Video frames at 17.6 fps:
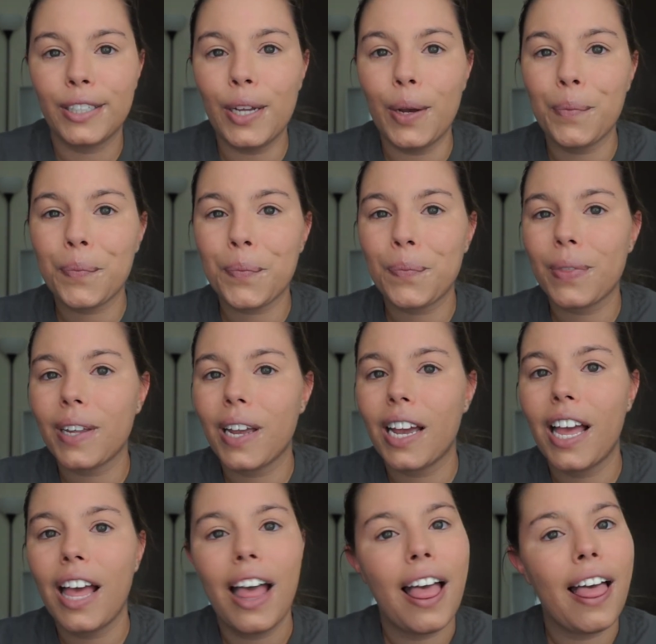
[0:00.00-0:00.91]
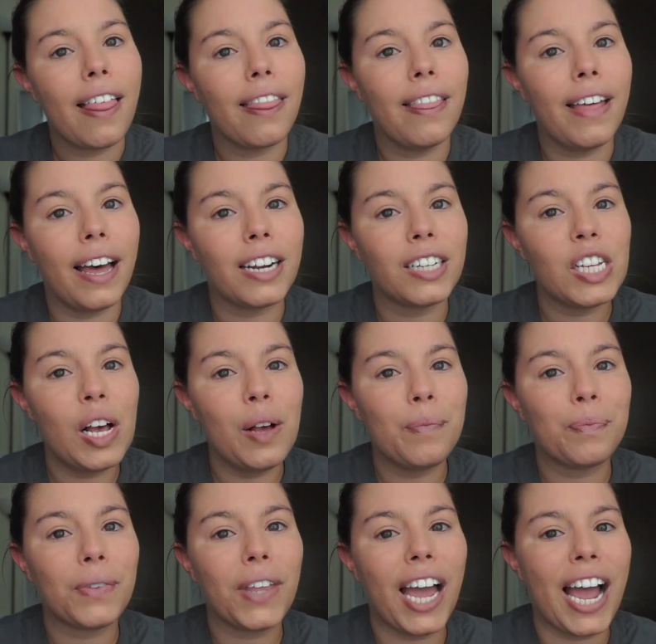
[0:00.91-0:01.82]
So that is
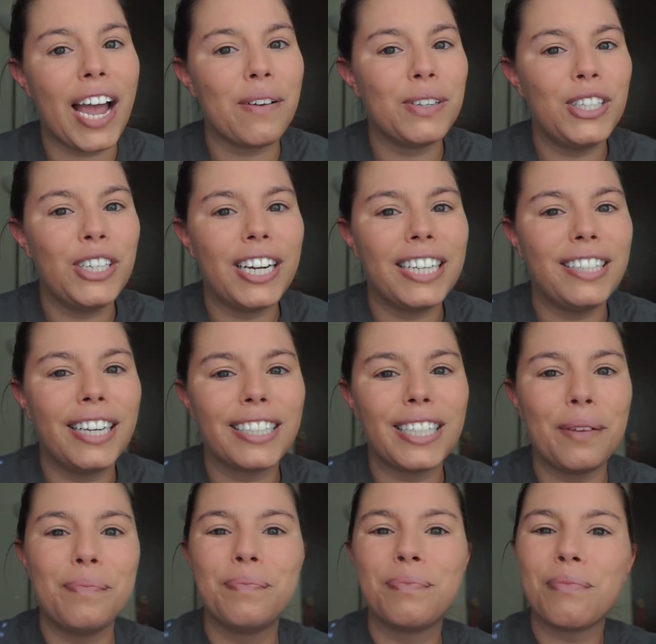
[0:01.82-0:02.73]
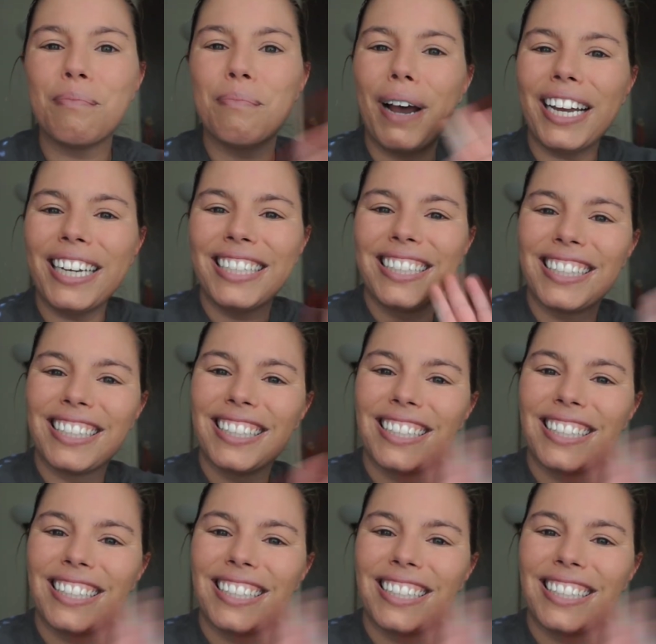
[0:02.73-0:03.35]
all. I will see you guys next time. Bye.